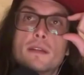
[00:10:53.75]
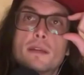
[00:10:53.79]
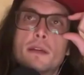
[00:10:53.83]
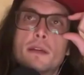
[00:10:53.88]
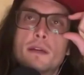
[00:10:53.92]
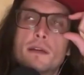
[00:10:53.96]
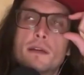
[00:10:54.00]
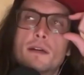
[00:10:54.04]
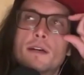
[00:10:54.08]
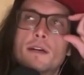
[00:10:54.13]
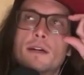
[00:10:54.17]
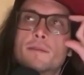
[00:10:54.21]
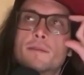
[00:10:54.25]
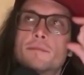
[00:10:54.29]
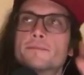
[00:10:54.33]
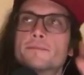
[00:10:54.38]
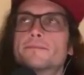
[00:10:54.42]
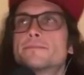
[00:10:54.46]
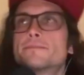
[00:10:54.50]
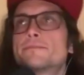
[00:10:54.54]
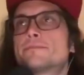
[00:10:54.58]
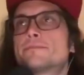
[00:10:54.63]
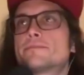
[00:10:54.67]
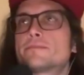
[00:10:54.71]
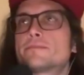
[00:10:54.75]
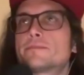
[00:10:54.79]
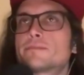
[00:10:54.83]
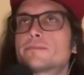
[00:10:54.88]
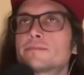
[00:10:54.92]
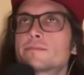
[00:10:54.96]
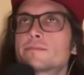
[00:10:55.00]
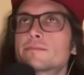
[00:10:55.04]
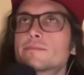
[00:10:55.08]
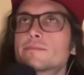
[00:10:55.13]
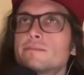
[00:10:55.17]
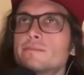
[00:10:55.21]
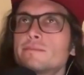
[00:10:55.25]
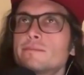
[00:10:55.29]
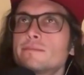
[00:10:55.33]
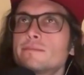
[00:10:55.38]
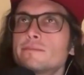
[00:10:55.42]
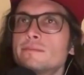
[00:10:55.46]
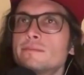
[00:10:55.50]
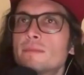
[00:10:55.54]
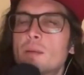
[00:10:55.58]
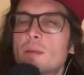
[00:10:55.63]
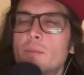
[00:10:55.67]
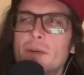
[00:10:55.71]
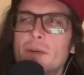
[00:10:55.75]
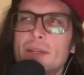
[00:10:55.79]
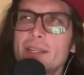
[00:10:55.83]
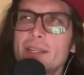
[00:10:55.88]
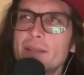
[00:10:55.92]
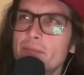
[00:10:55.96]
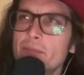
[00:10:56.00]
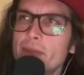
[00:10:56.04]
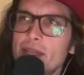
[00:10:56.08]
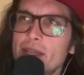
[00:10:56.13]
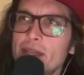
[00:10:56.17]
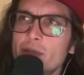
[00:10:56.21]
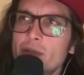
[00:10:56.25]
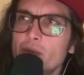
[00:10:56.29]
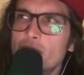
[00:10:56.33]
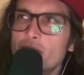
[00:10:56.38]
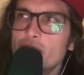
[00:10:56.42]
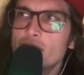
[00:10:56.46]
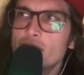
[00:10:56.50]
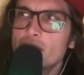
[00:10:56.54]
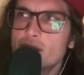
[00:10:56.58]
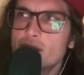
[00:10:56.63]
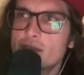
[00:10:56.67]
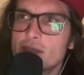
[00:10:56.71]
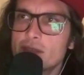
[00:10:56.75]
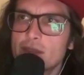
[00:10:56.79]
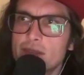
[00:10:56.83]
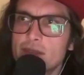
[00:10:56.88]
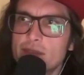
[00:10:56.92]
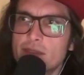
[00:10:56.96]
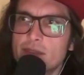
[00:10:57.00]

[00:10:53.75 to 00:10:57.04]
Um, but in many ways,